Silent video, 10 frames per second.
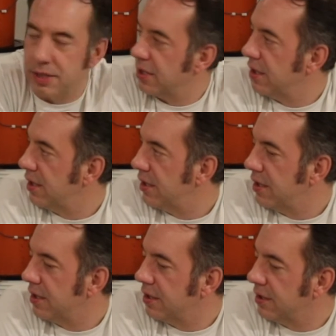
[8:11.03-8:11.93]

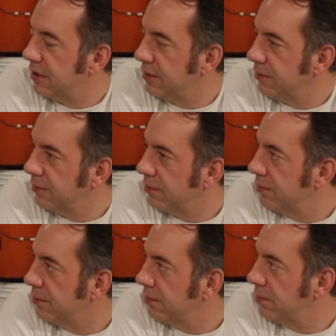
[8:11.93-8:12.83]

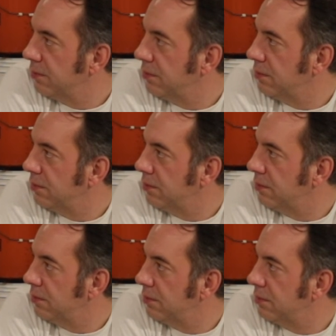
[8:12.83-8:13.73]

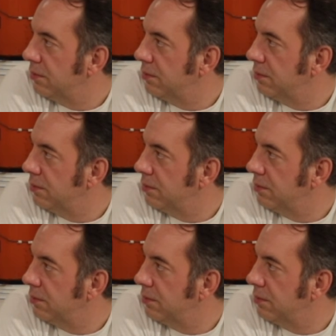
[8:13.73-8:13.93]
(silent)